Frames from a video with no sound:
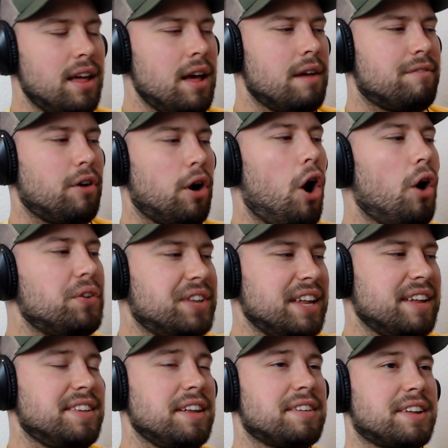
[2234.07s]
For all
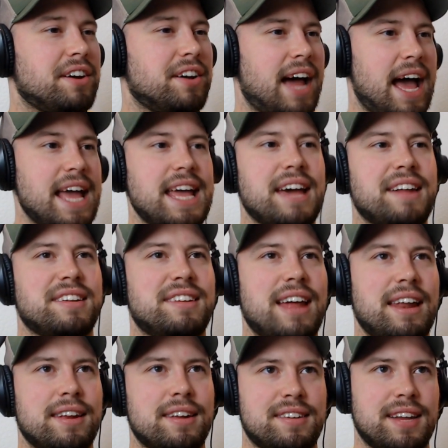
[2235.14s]
DC's good at, he has a
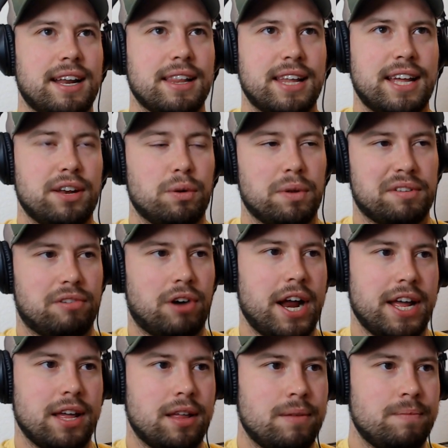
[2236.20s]
tendency to lean to his
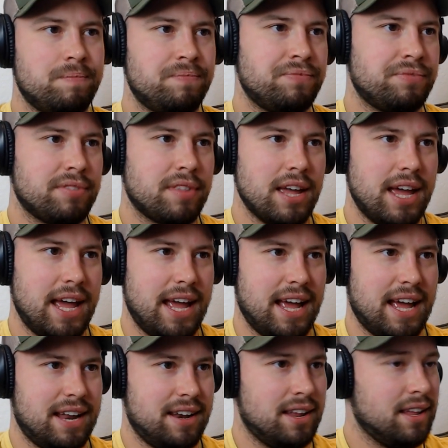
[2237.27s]
right.
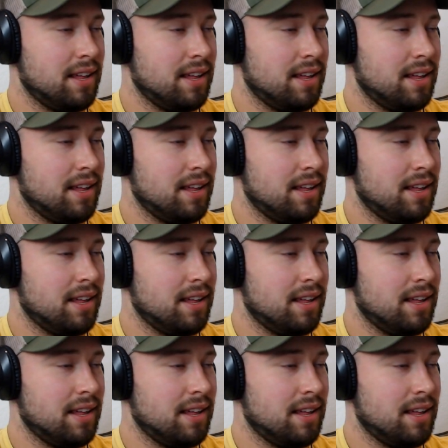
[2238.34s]
And